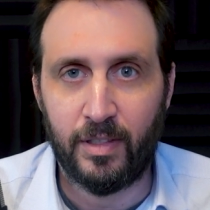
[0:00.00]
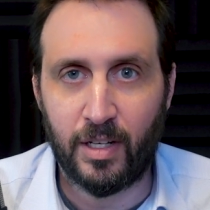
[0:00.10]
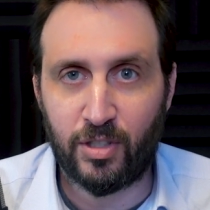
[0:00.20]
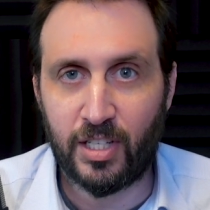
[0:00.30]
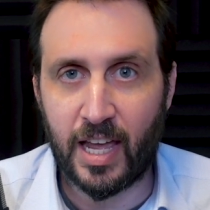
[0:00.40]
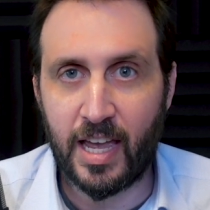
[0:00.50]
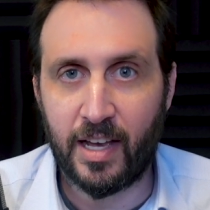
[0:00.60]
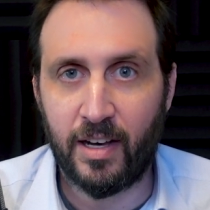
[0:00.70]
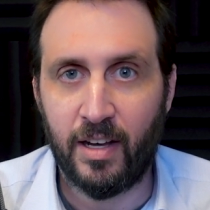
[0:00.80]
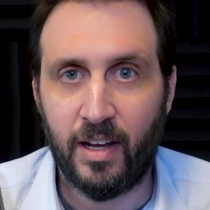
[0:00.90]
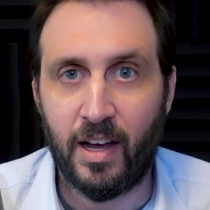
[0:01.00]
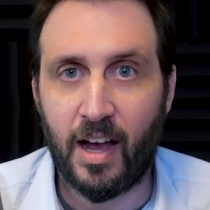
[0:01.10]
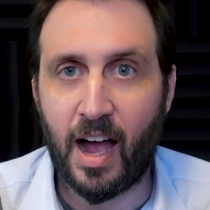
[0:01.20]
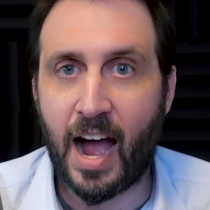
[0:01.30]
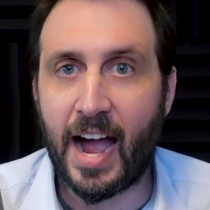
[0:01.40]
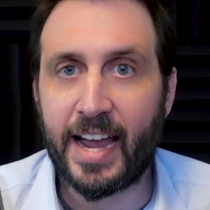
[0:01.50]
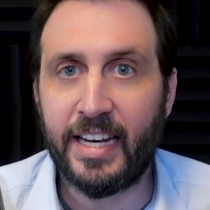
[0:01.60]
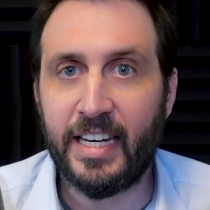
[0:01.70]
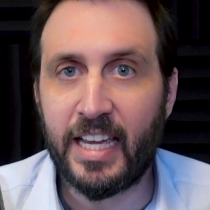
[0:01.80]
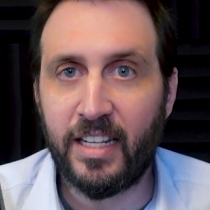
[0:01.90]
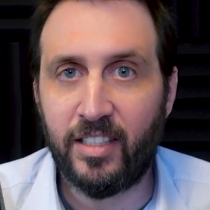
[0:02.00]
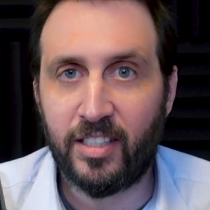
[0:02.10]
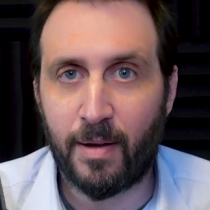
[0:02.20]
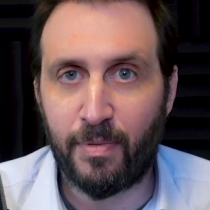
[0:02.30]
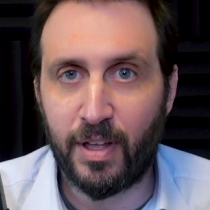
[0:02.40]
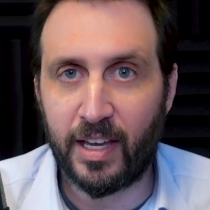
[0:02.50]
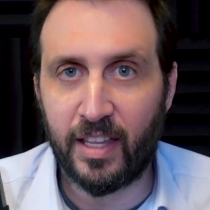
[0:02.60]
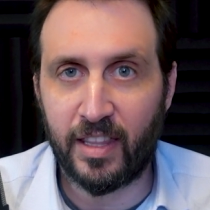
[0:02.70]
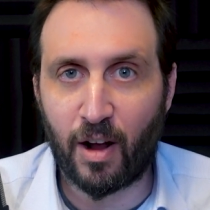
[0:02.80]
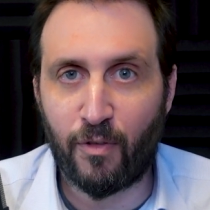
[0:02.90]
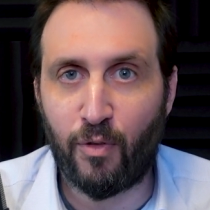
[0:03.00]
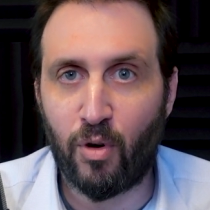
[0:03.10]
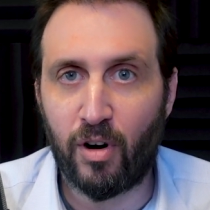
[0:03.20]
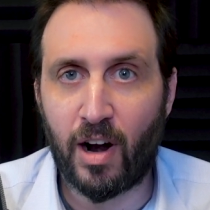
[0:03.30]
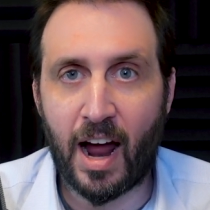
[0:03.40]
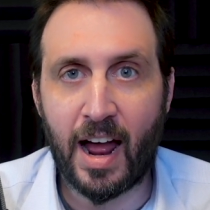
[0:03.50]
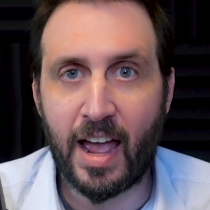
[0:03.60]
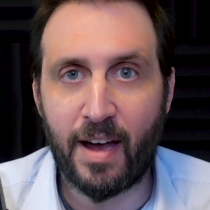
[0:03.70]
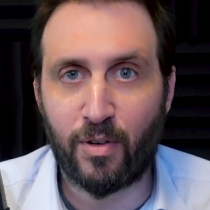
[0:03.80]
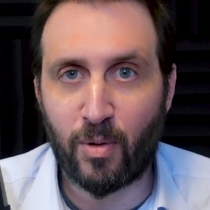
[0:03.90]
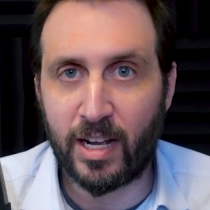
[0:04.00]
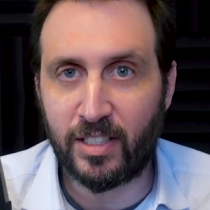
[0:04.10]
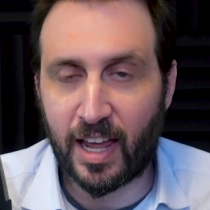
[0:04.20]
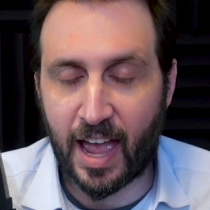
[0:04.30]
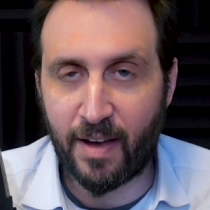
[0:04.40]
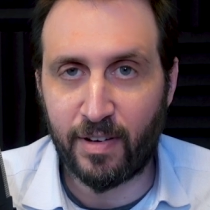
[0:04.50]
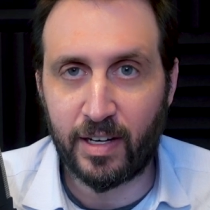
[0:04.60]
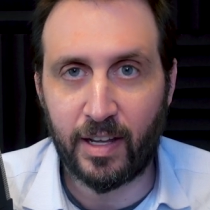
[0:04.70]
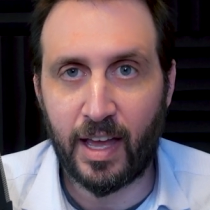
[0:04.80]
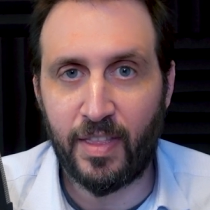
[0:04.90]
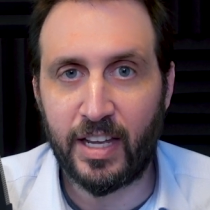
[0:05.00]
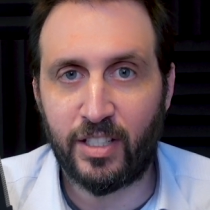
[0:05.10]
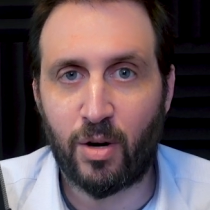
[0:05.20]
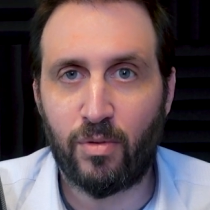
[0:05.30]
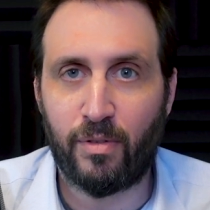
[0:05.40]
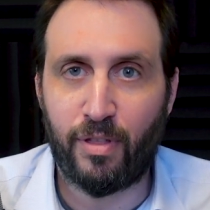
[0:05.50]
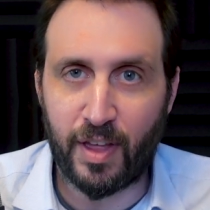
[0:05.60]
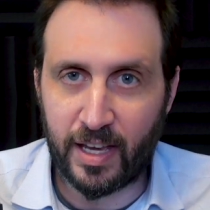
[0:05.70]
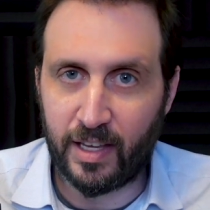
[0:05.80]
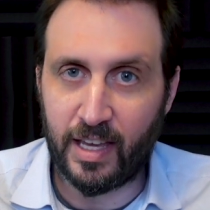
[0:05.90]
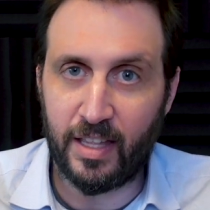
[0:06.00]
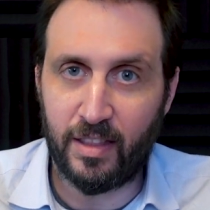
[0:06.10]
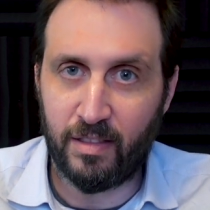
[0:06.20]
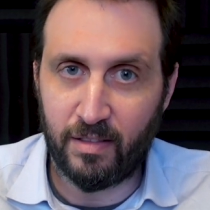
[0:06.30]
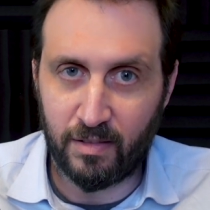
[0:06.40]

They're saying, I need something, and therefore I have a right to have it, and they don't think in